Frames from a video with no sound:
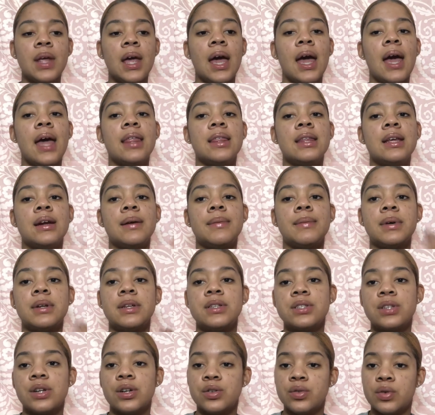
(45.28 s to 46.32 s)
and then I'm gonna
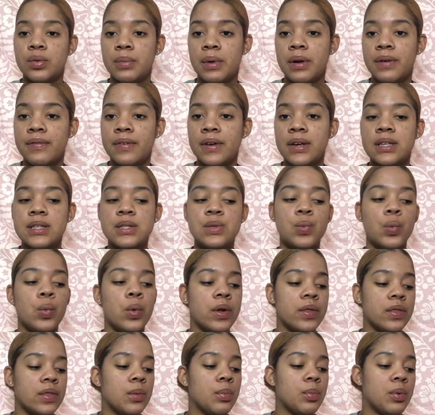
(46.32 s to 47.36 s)
start doing my face
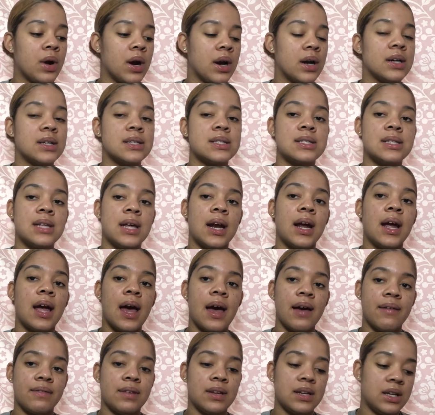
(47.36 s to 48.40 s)
with the products that I
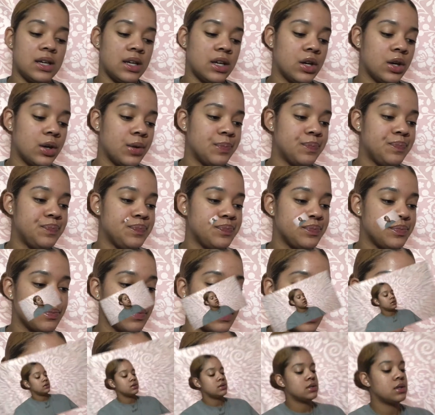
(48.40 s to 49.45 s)
have in here.
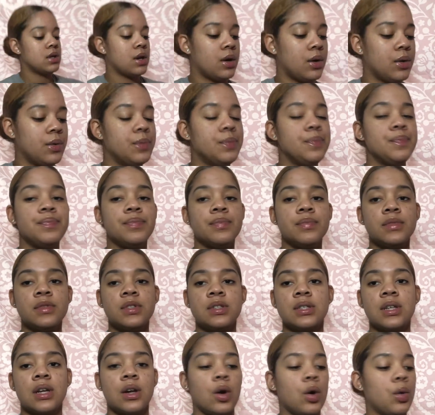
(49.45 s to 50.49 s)
Alright. So I'm
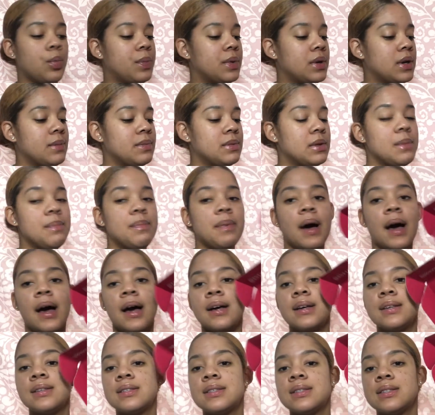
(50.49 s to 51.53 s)
just gonna open up the
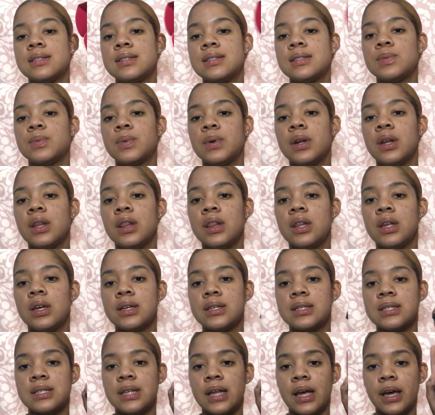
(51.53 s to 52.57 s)
box. This is what it
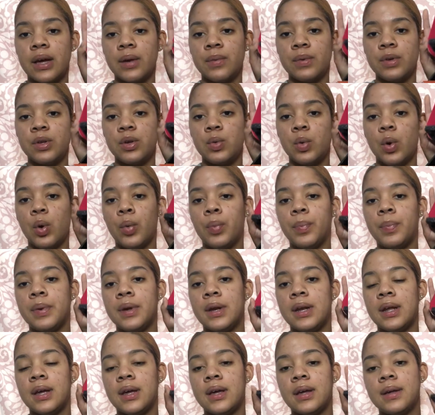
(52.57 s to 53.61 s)
looks like when you
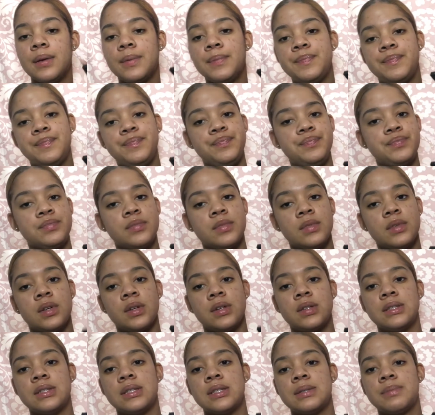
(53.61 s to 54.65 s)
open it. And
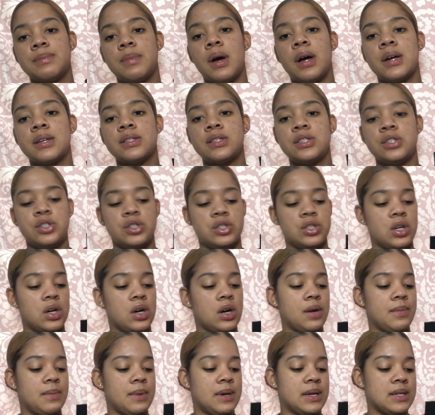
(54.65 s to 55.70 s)
it says Boxy
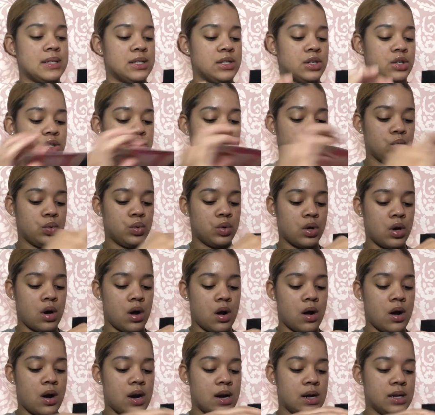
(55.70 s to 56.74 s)
charm, has your 2
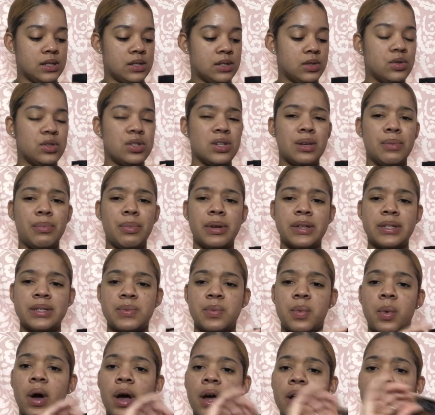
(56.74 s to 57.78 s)
cards. Usually it brings
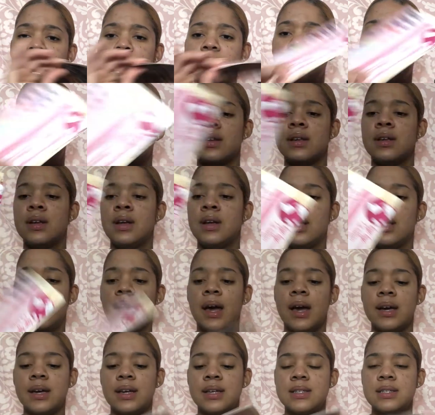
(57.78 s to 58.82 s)
1, but
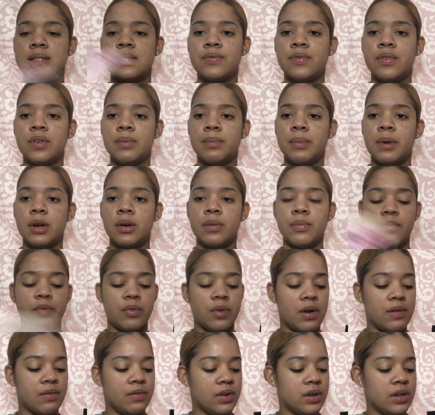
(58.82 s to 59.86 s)
I guess for the Makeup
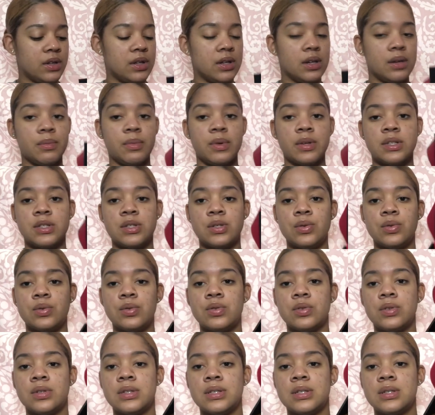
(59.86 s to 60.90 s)
Forever, I think it brings 2.
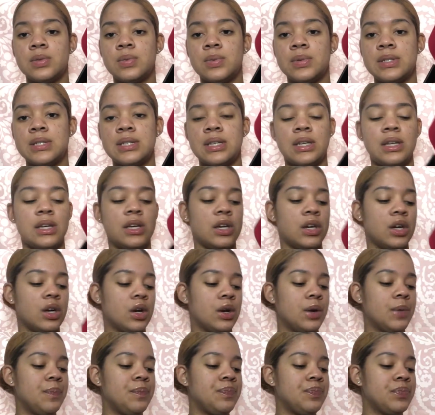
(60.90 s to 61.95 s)
So this is what's in
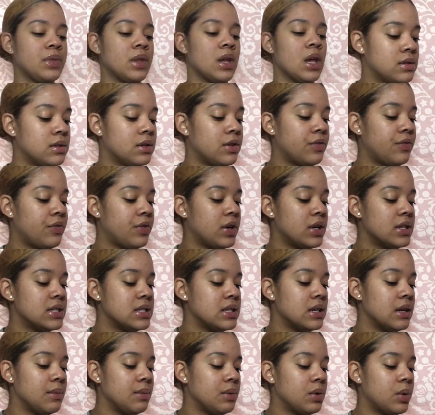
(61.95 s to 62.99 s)
here. So the first
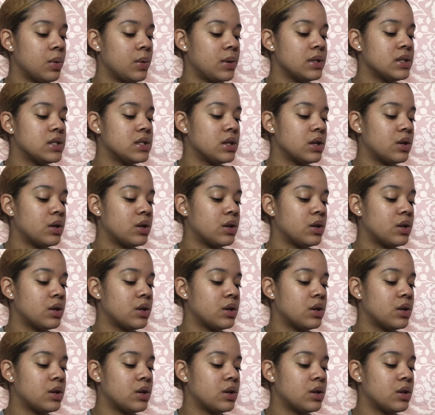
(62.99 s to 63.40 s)
thing I'm going to